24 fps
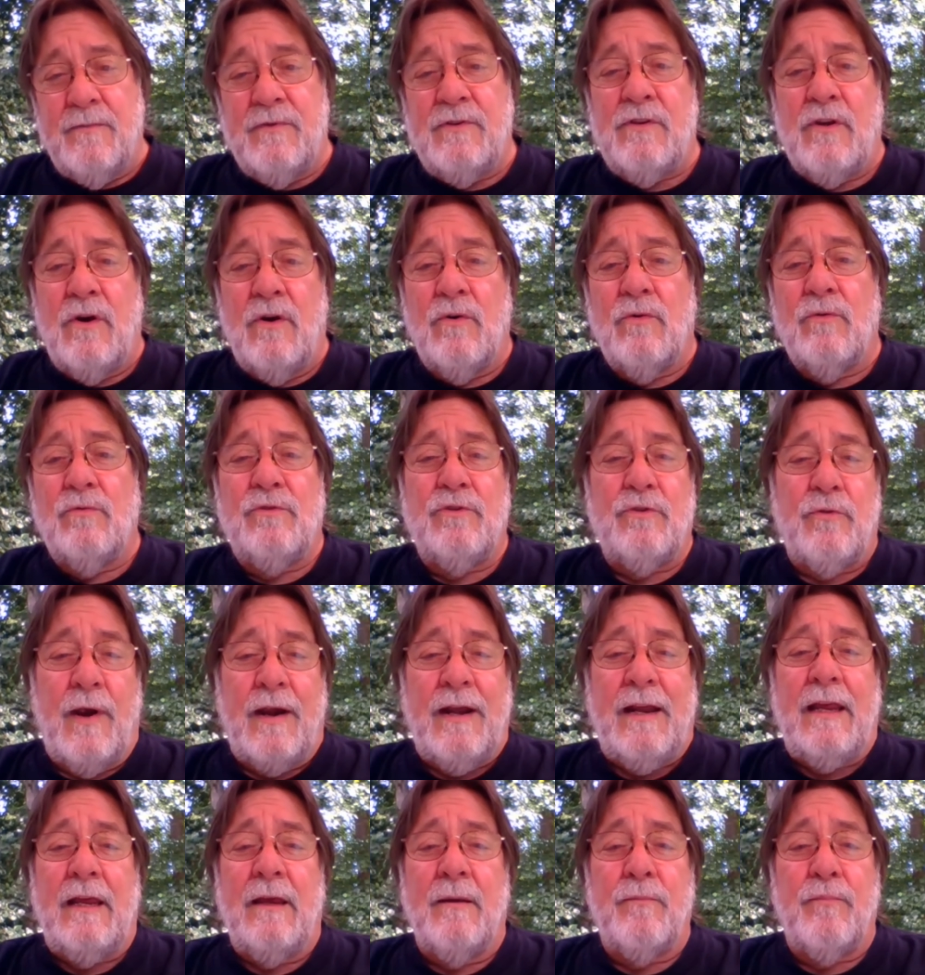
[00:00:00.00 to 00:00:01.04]
So,
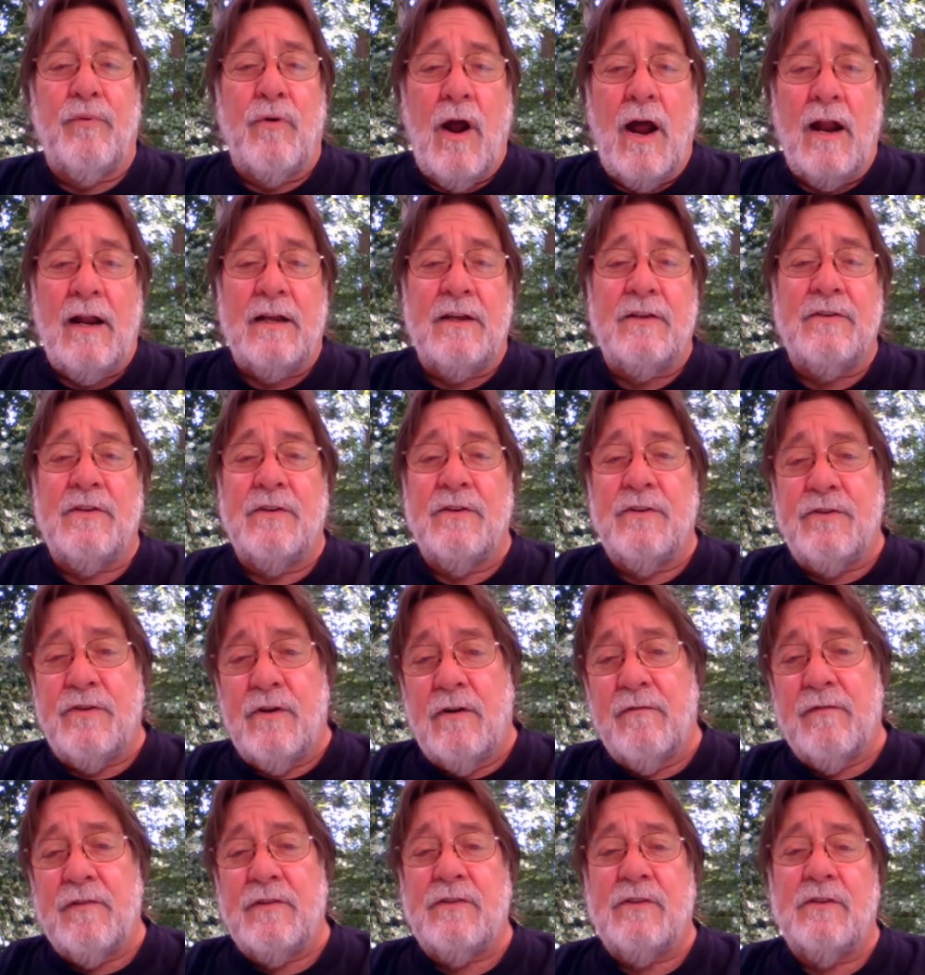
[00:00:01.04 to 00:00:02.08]
training, products, and
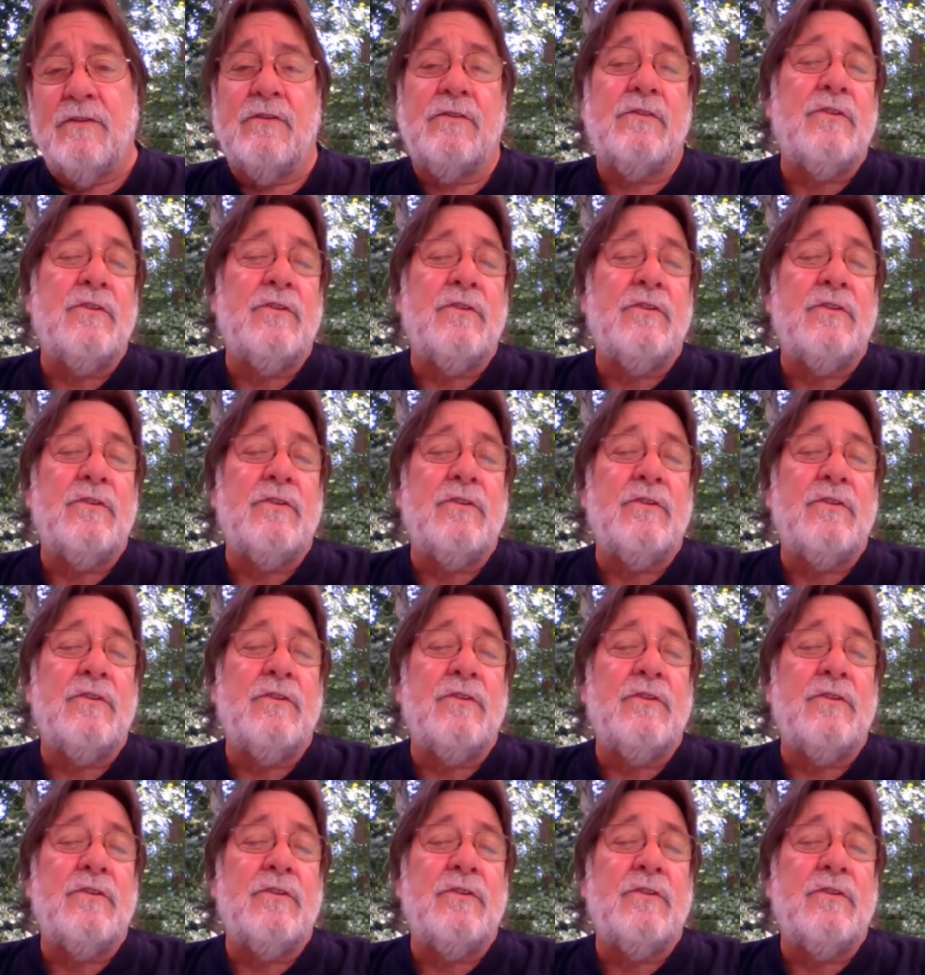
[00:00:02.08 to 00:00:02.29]
services.